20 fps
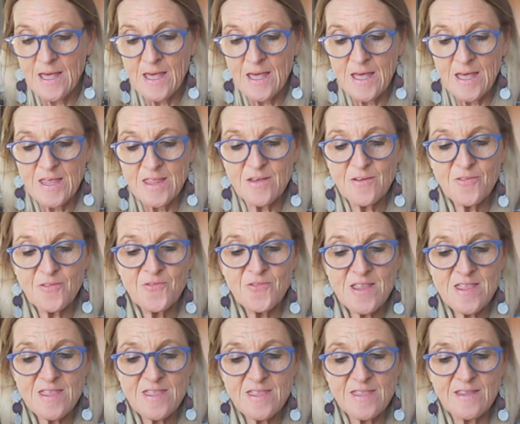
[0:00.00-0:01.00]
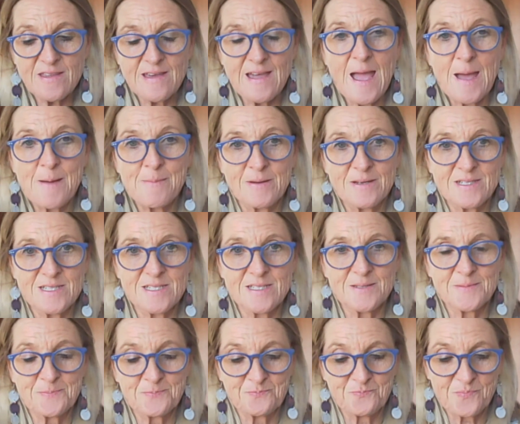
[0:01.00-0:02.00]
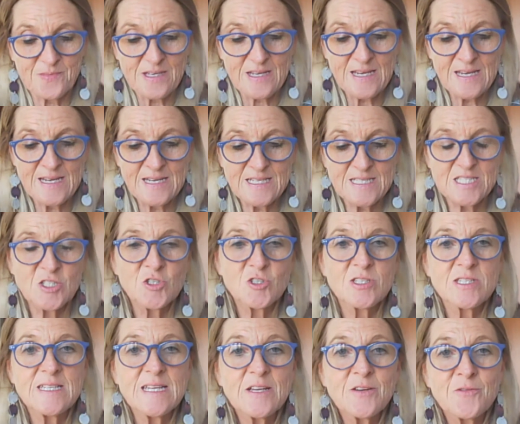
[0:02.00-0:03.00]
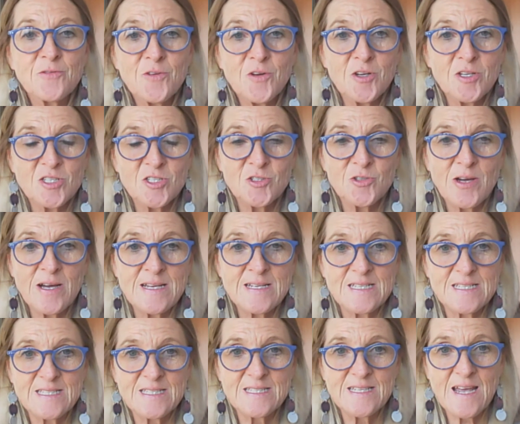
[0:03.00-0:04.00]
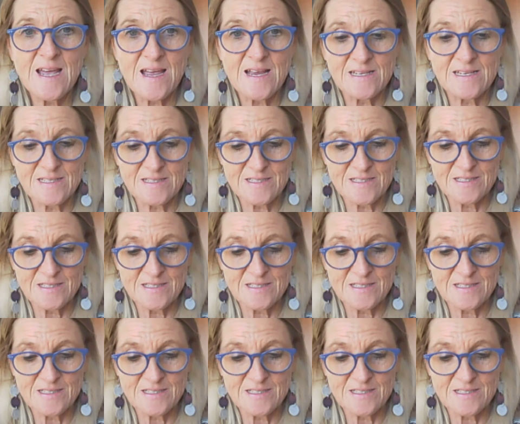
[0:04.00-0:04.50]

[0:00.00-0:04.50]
The fifth habit is to seek first to understand.